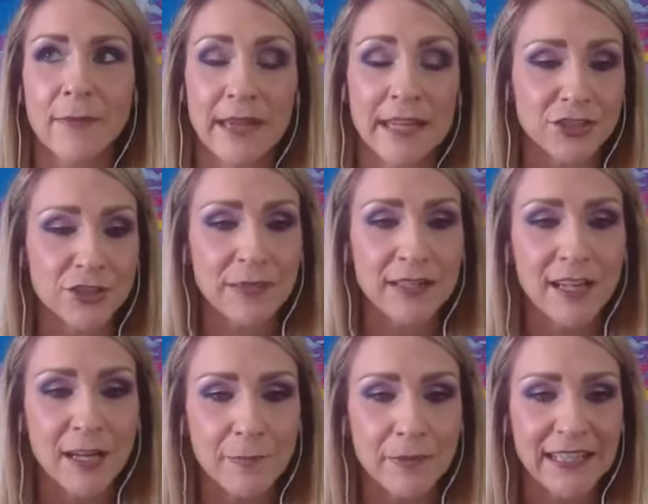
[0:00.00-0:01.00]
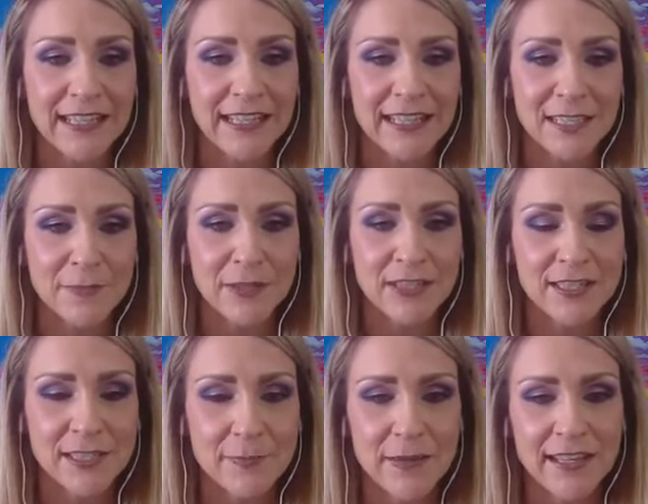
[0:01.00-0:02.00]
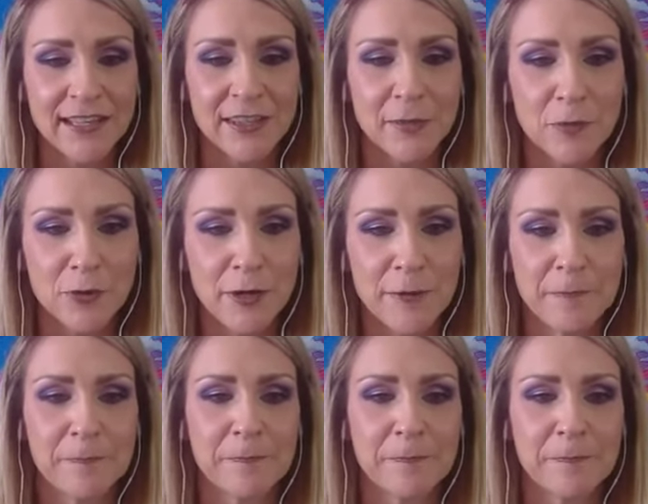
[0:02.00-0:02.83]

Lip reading: management company is participating in the program?